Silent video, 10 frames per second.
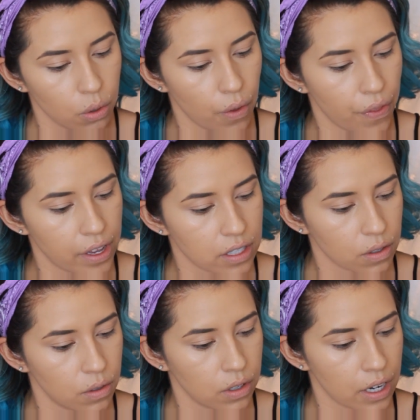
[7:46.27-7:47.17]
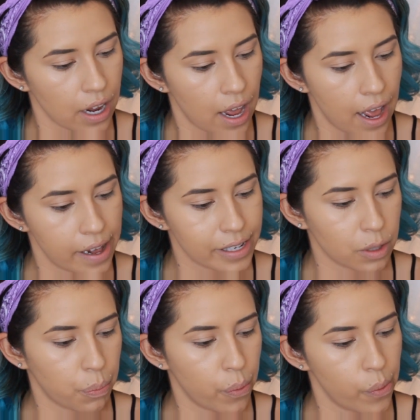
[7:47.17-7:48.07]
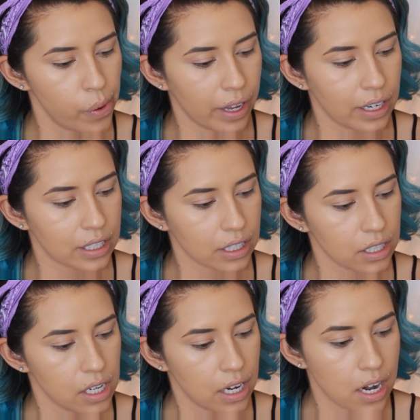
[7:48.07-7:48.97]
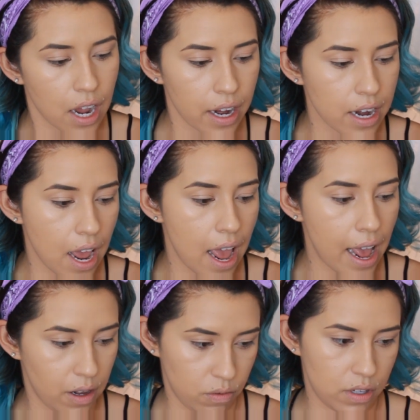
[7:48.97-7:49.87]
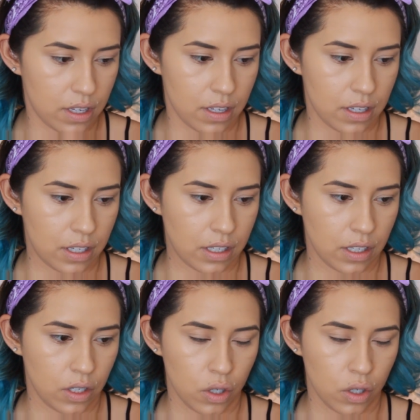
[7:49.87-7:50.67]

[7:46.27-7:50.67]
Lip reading: This only has 0.9 ounces.